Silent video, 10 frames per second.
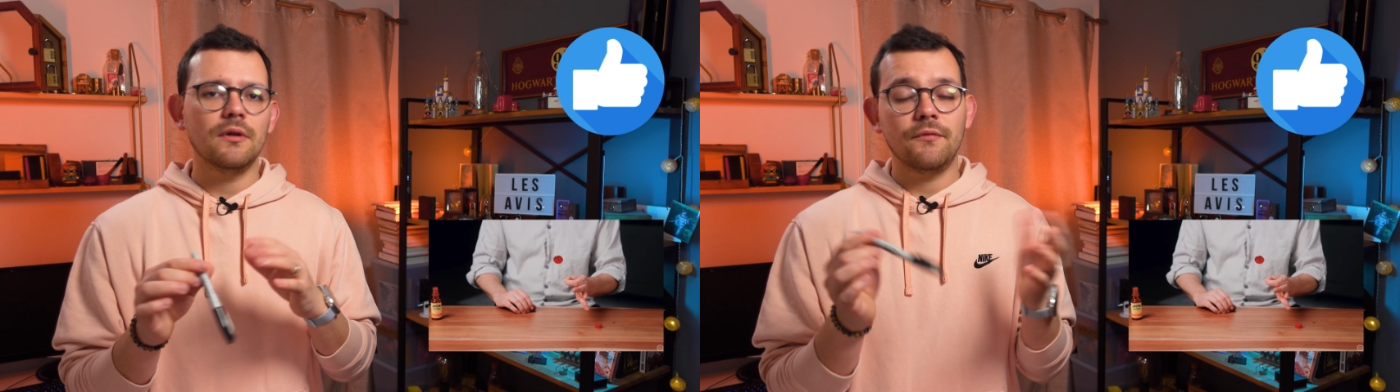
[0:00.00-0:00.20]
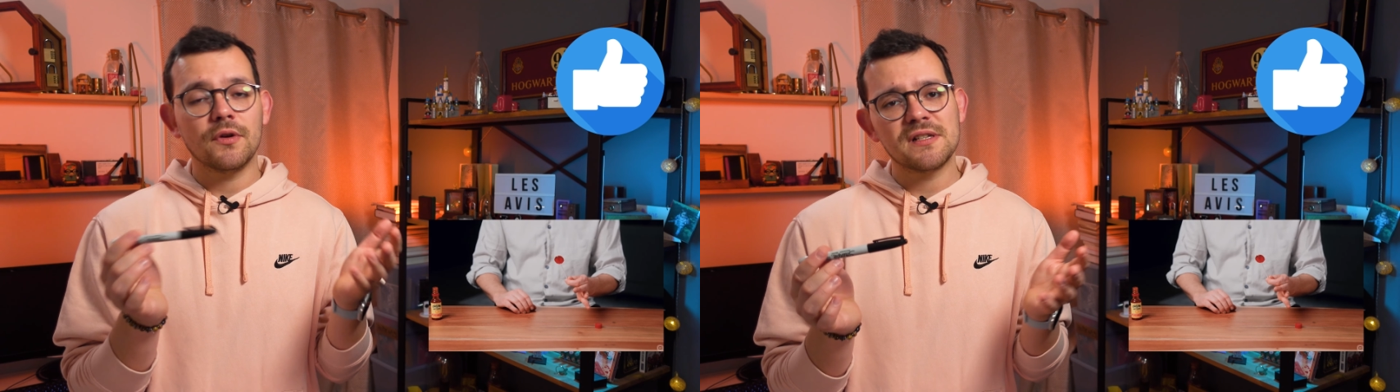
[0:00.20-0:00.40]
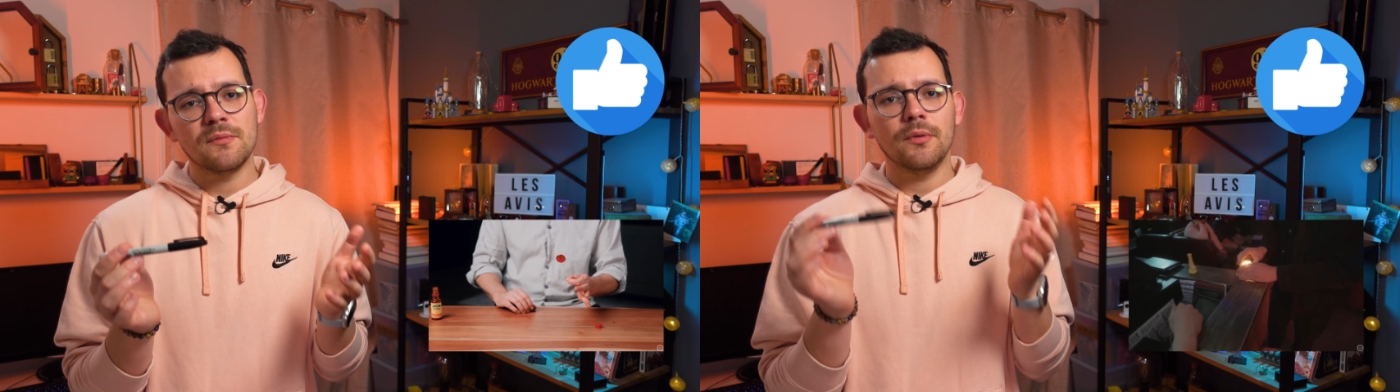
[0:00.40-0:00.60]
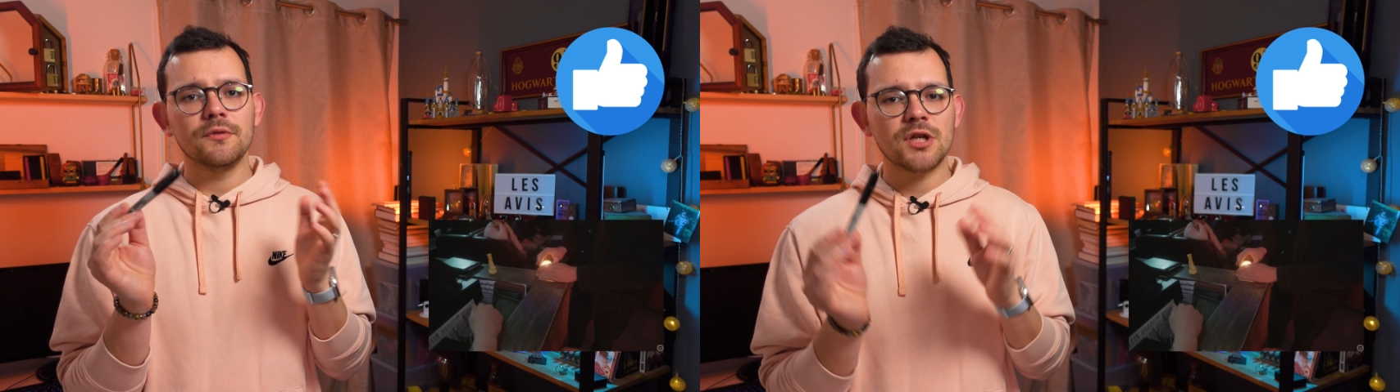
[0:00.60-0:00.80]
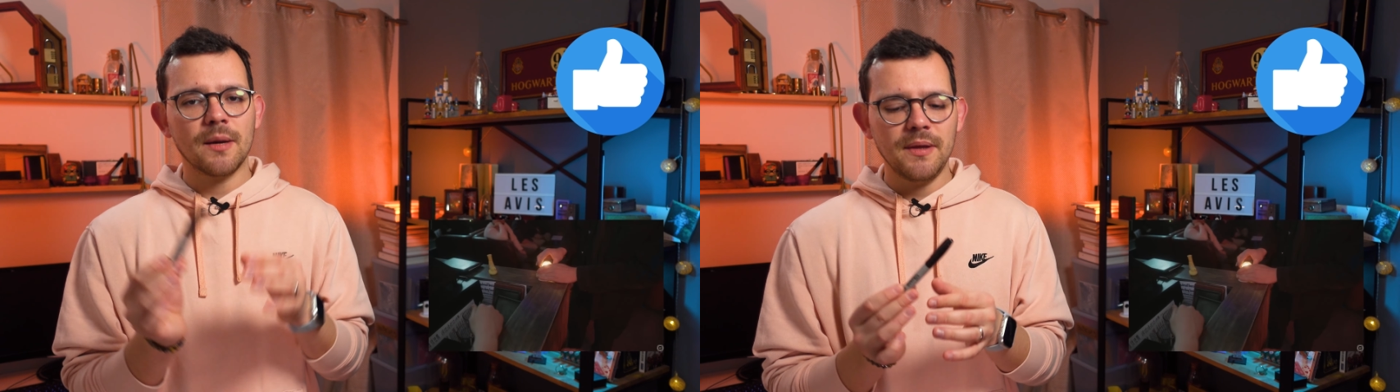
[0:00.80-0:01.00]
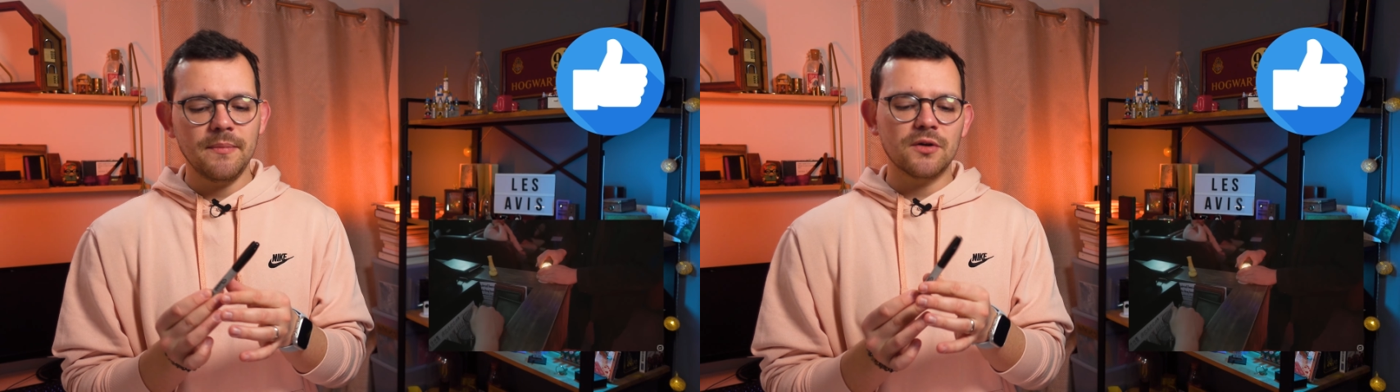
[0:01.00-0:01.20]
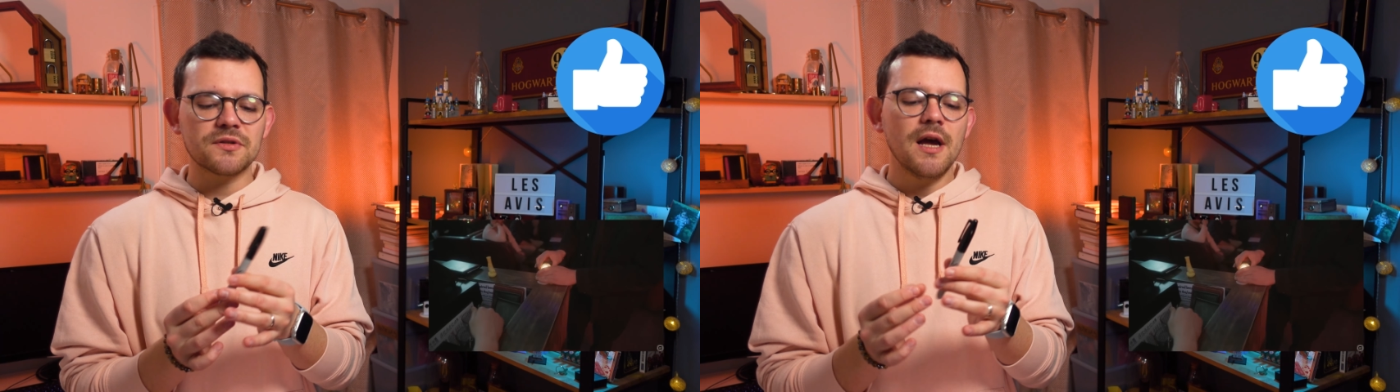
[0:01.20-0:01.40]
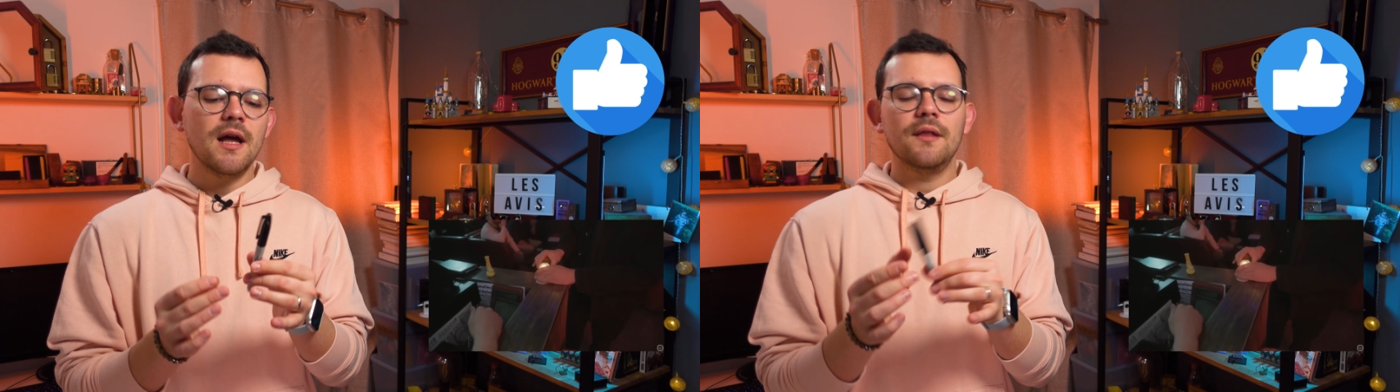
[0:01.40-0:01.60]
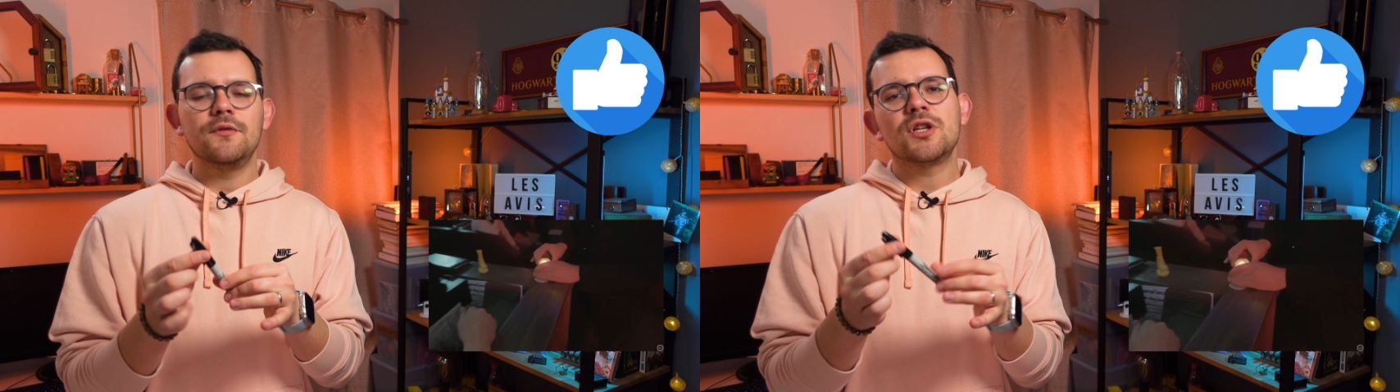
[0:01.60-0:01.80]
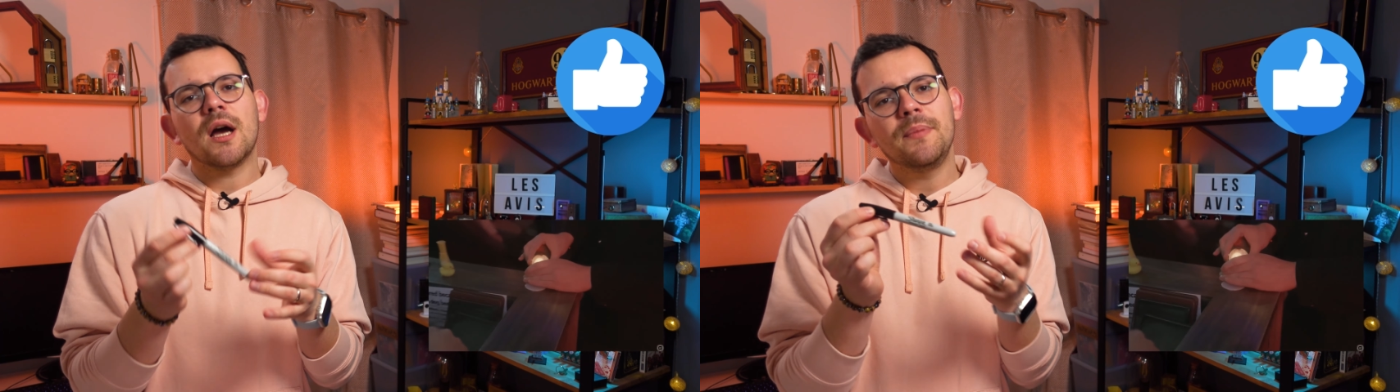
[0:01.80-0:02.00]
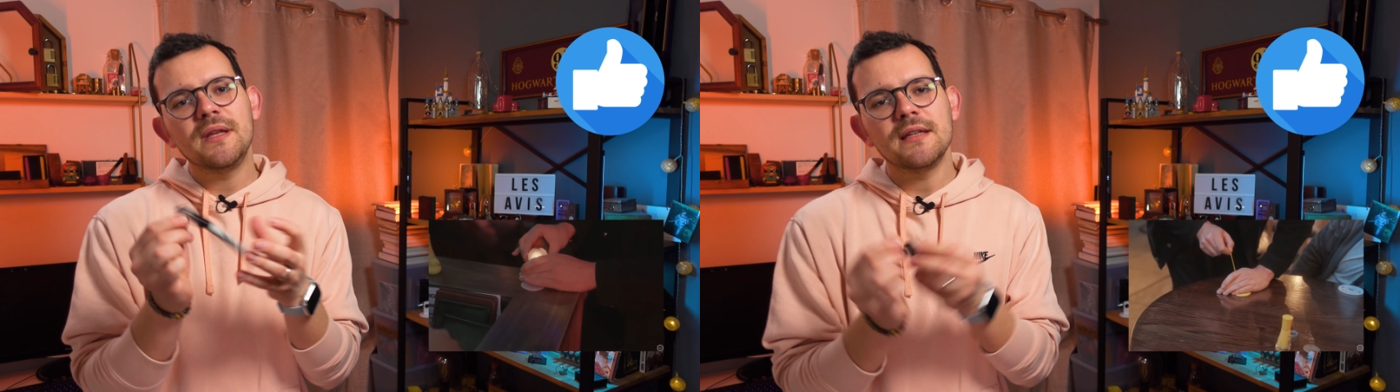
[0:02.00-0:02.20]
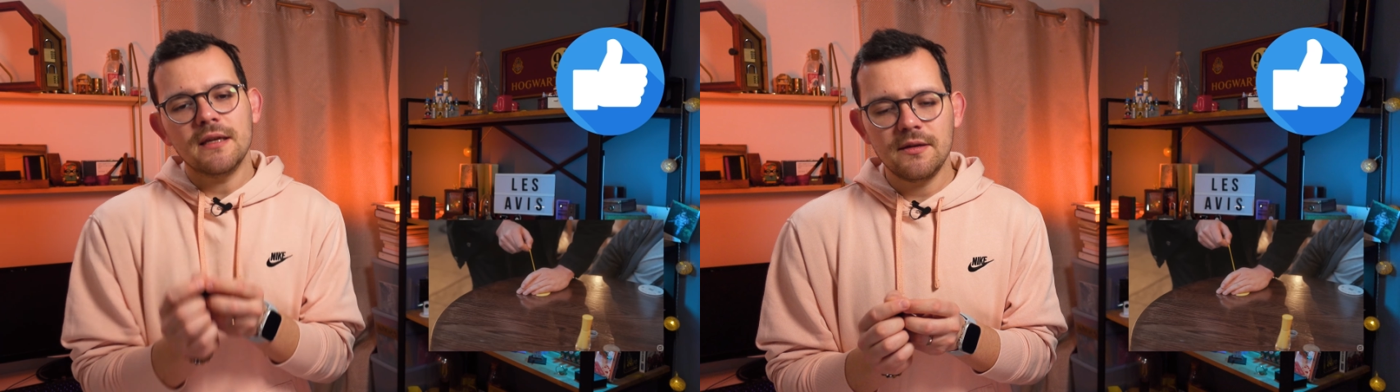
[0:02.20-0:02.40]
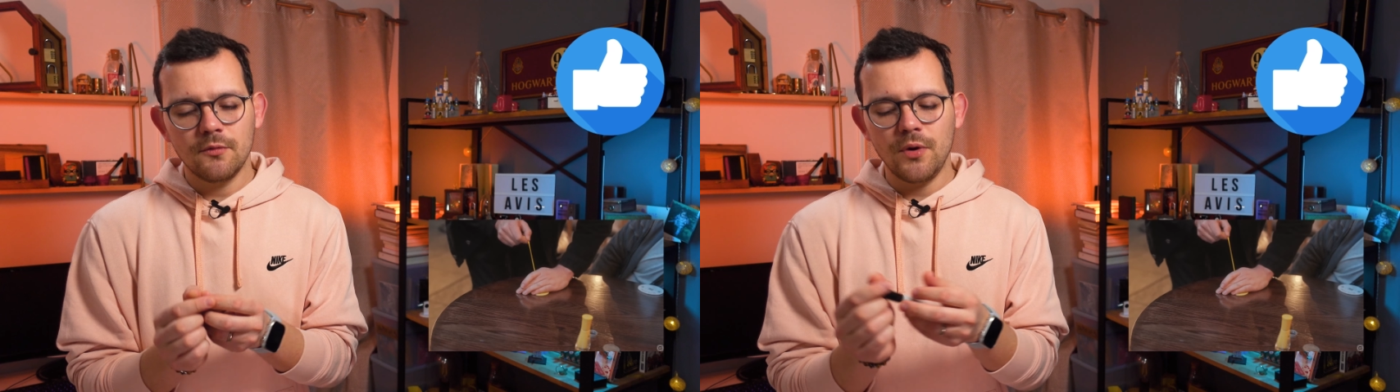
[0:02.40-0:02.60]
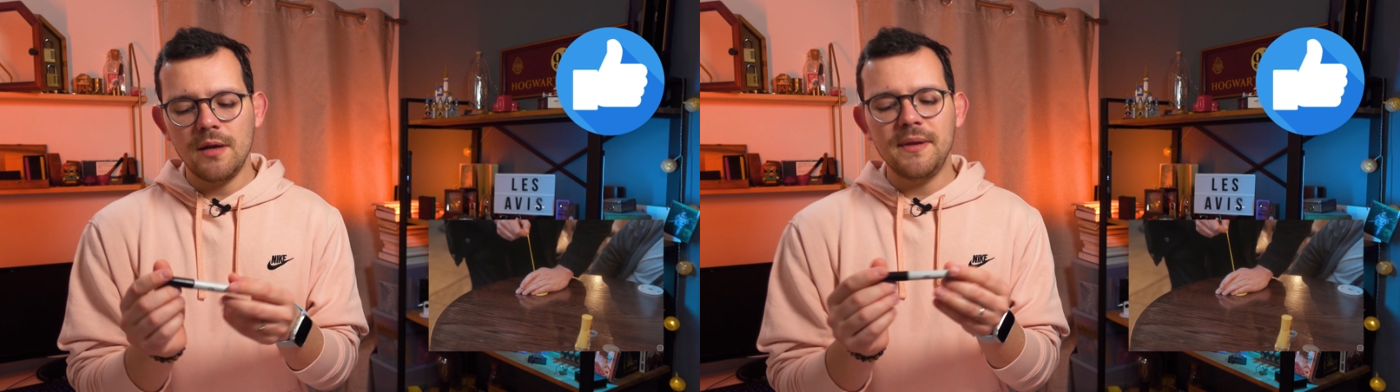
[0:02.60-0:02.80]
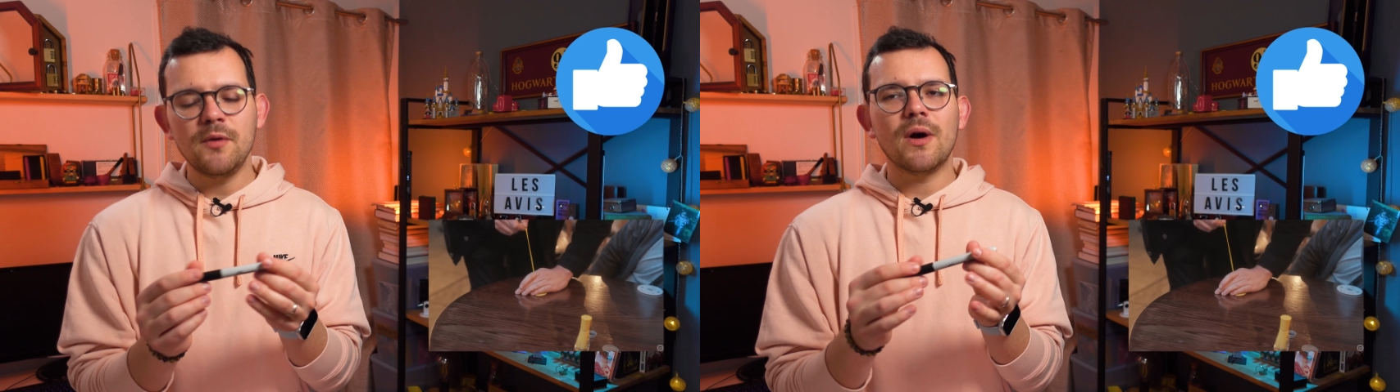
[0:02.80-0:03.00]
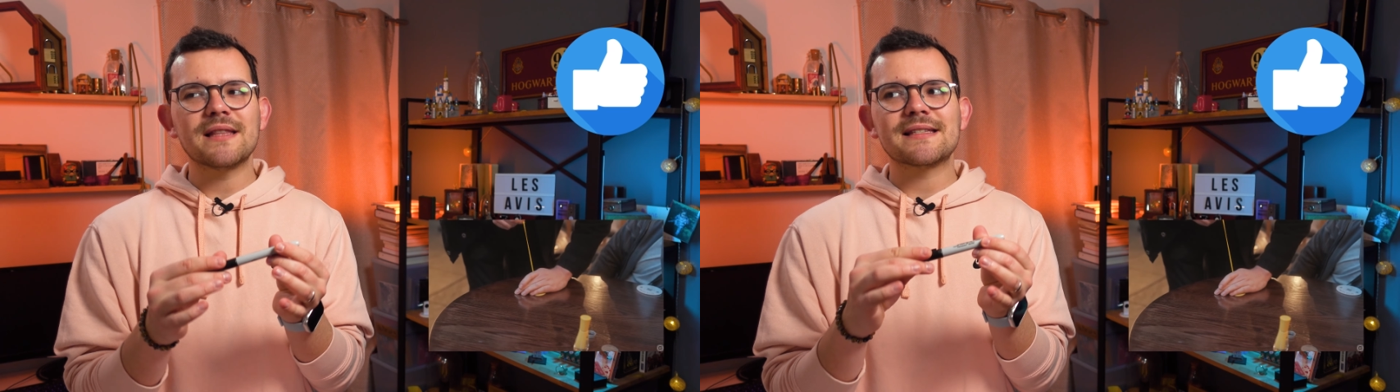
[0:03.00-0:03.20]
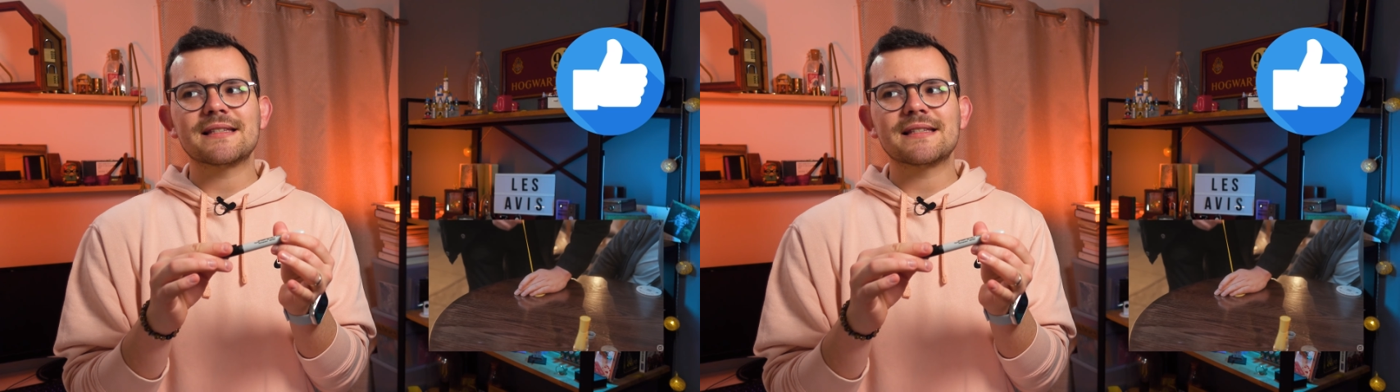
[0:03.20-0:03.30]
for example, the Sharpie, because the Sharpie will be what